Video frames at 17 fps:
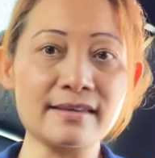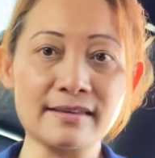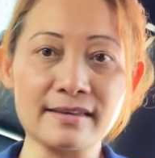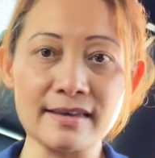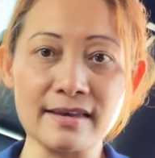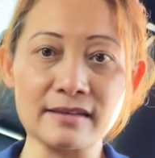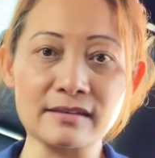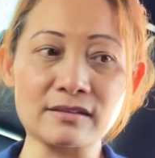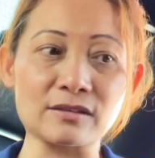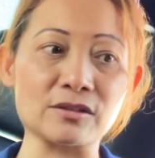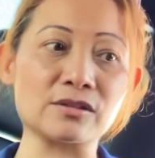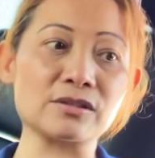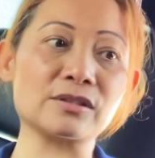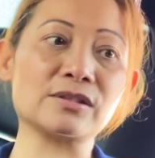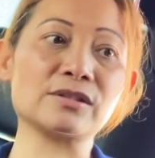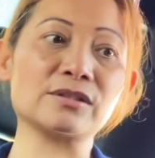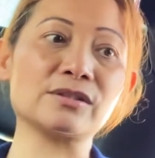canned
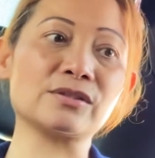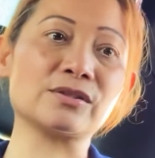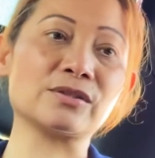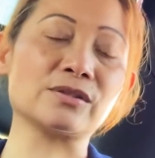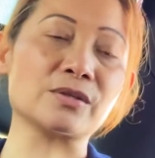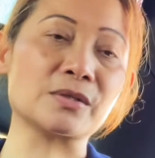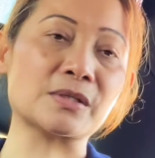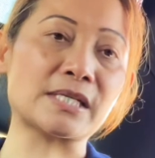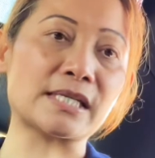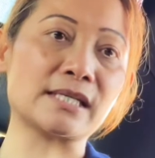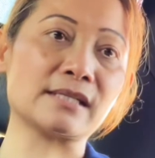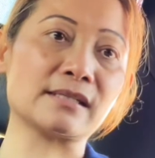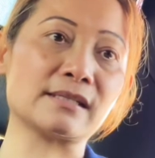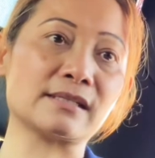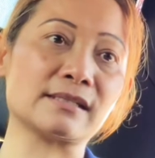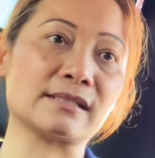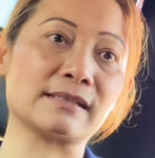goods, don't
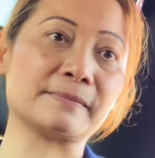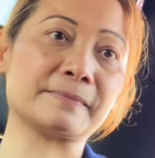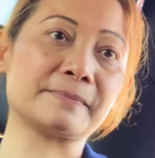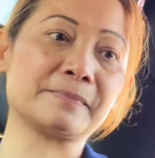eat it,